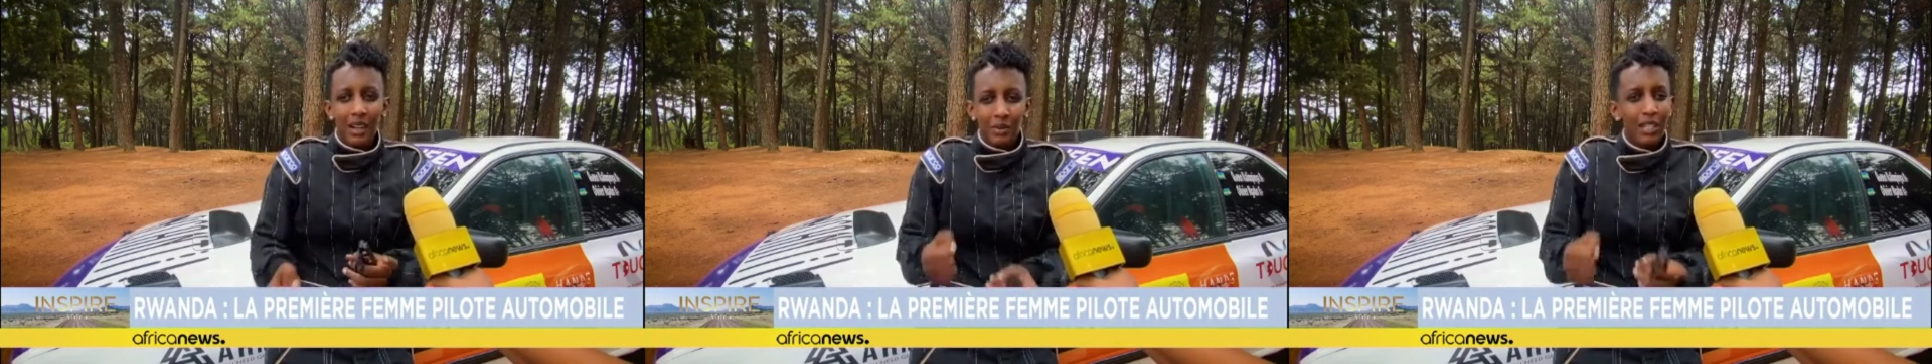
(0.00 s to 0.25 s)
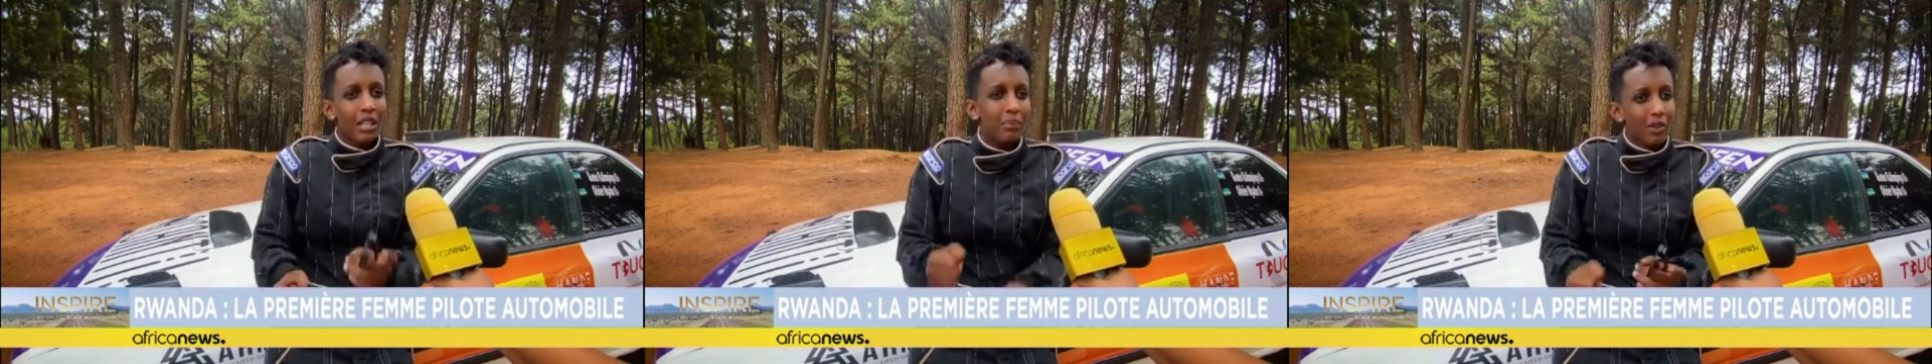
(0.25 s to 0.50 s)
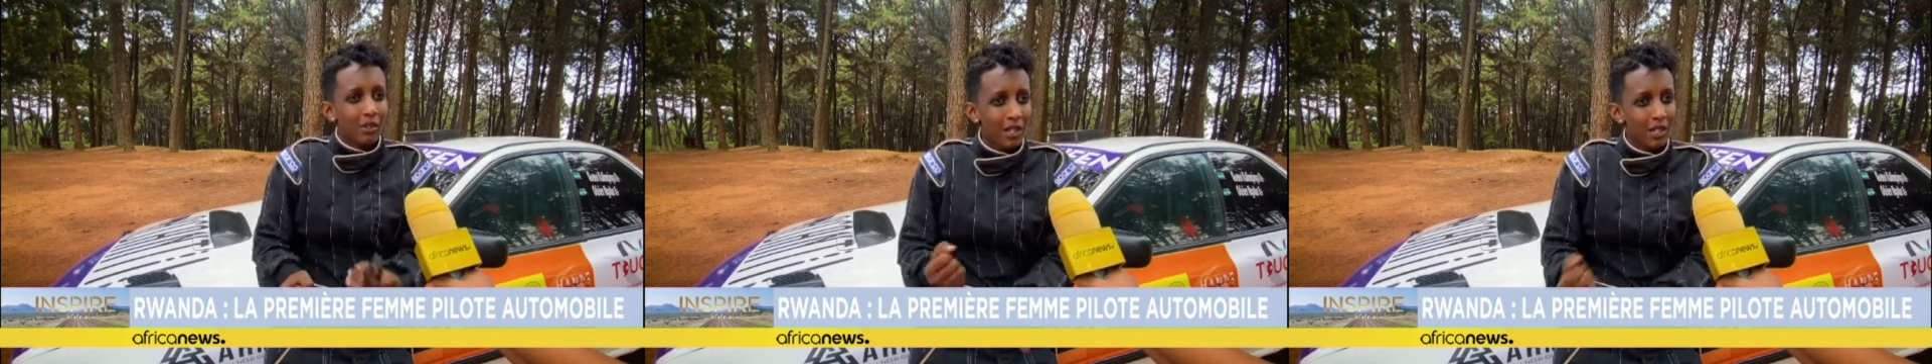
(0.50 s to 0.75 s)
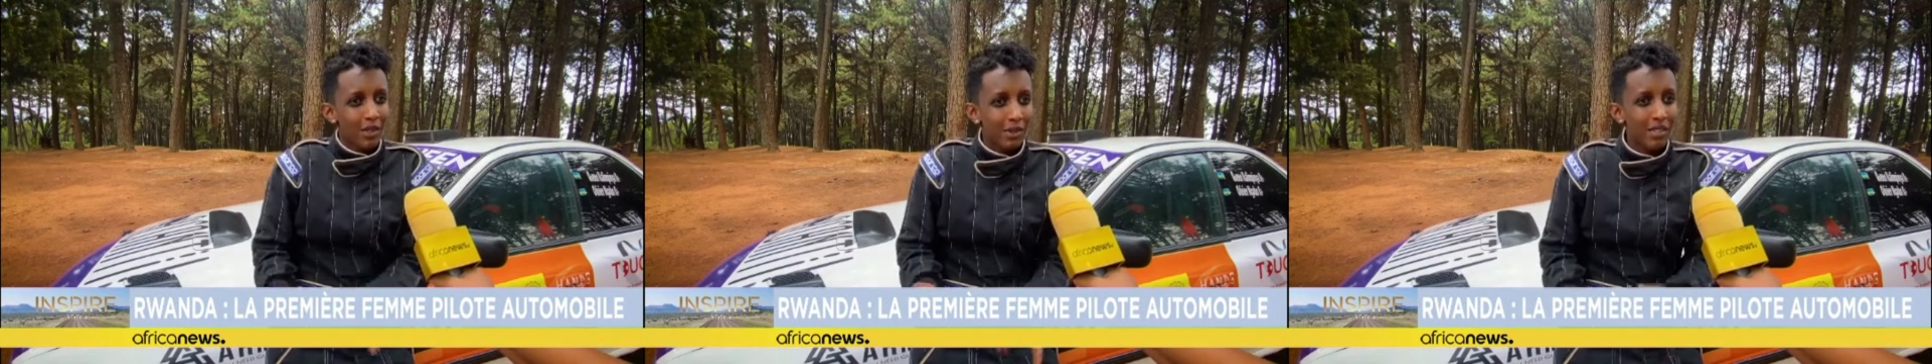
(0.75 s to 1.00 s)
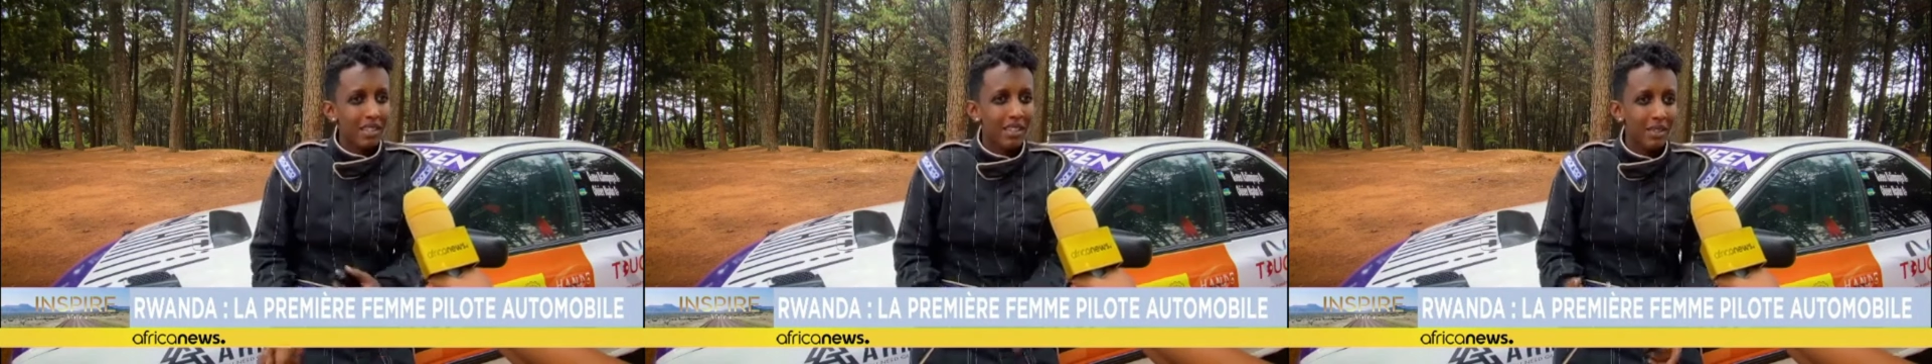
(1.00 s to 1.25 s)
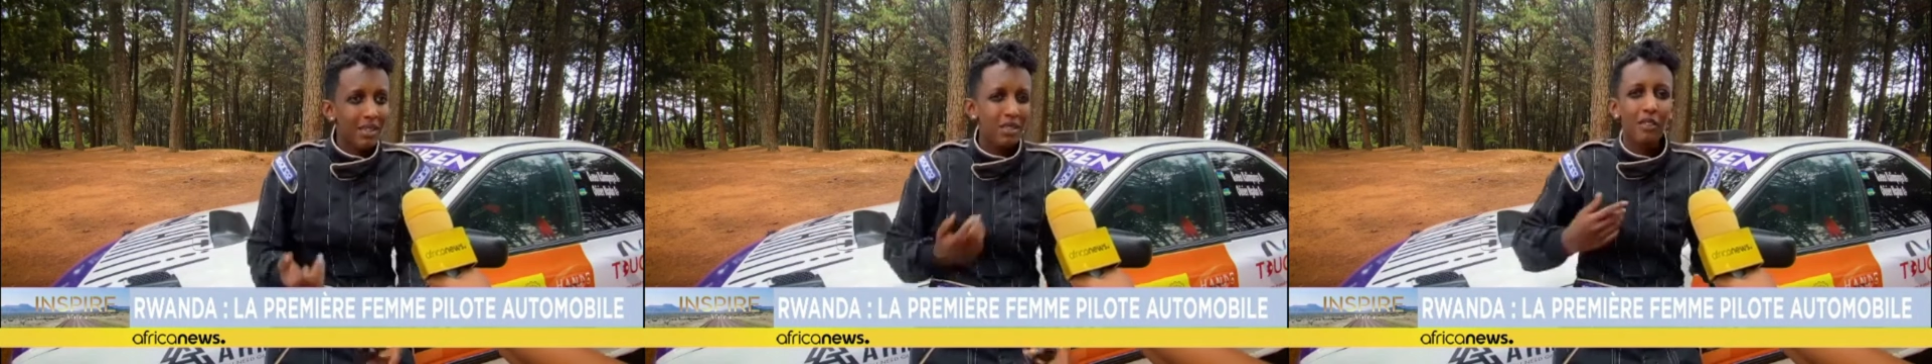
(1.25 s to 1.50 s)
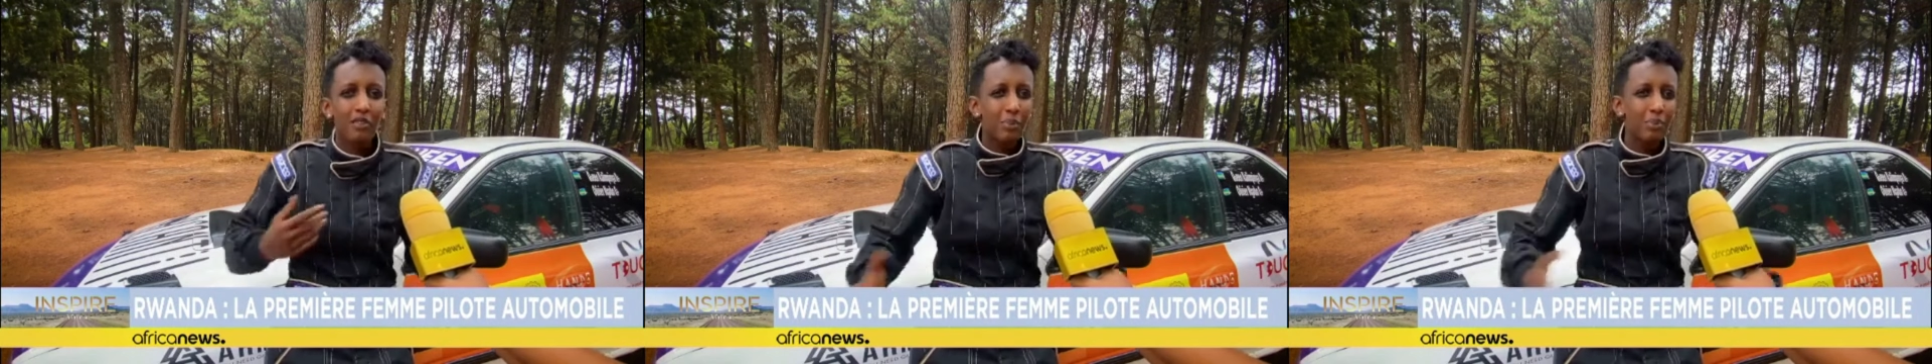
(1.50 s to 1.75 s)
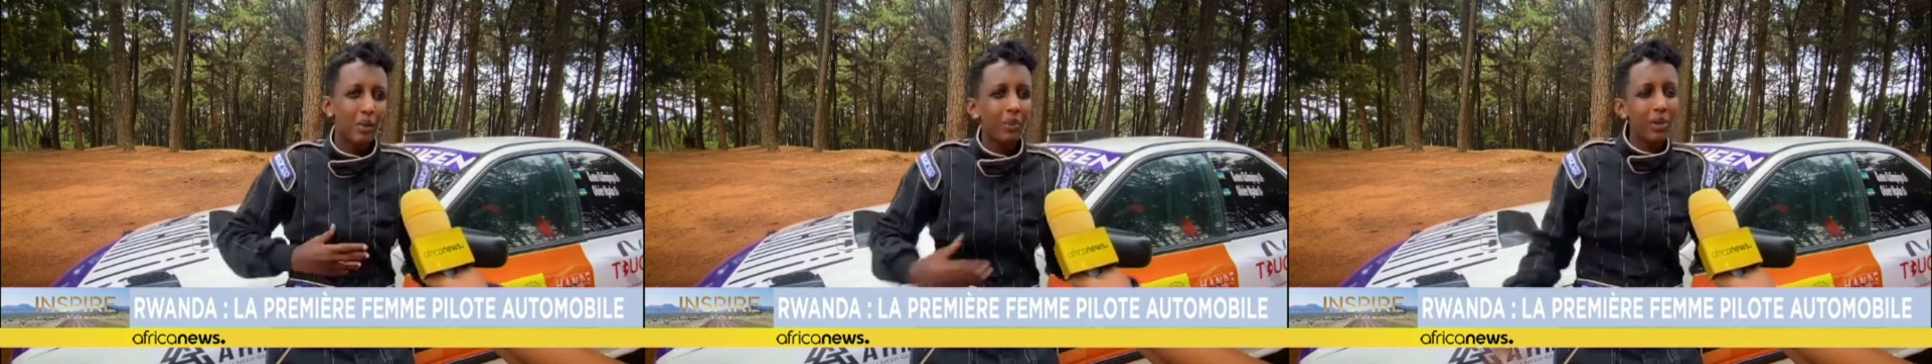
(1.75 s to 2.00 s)
really professional skills. You have to
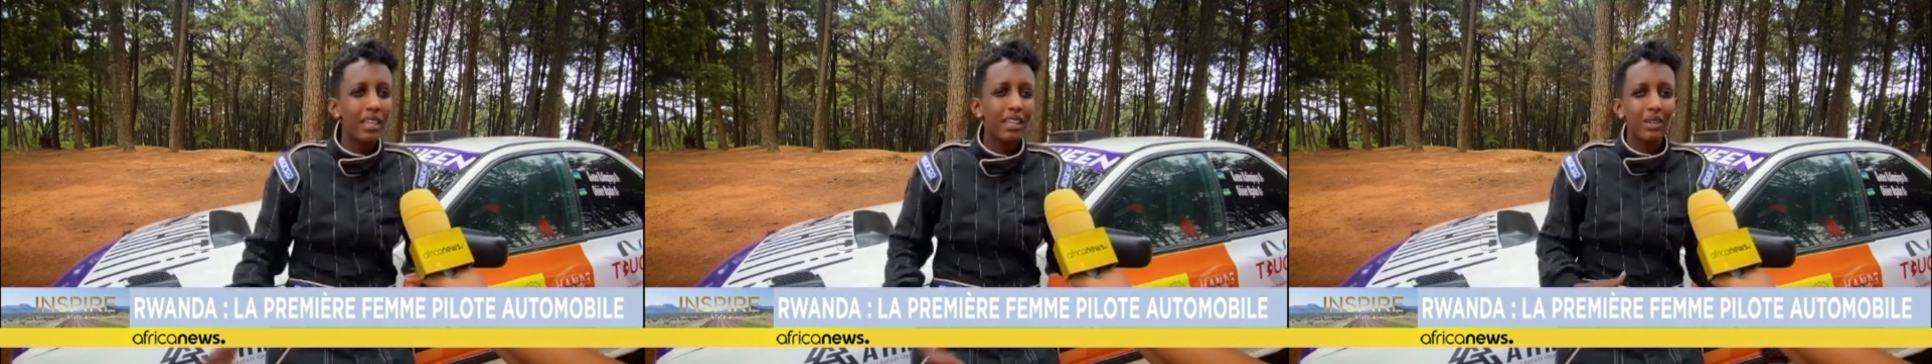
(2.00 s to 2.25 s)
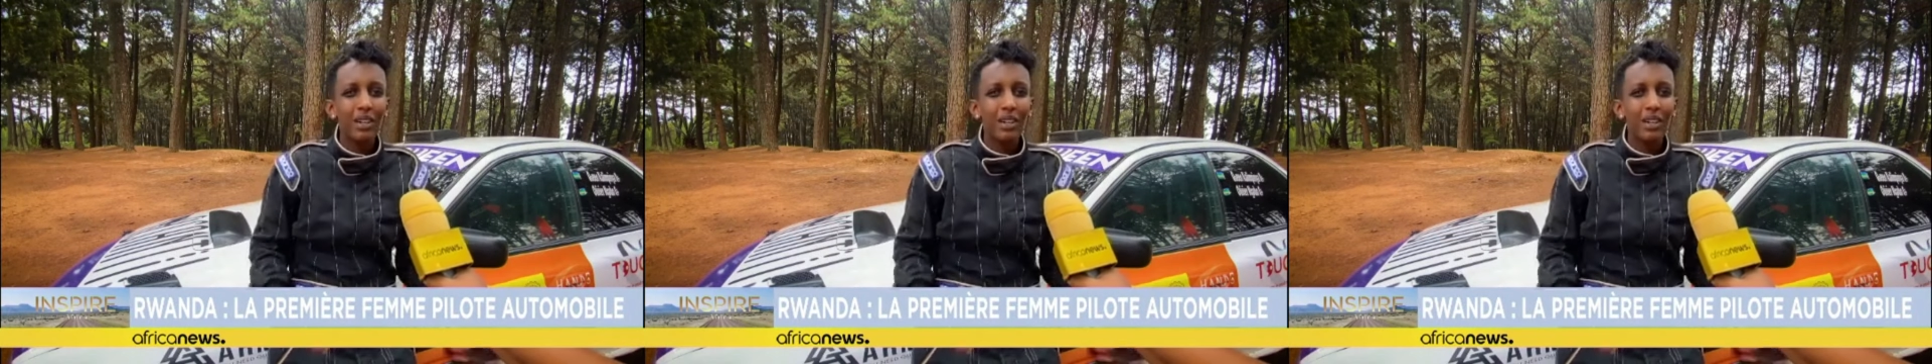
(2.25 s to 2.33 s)
be quick.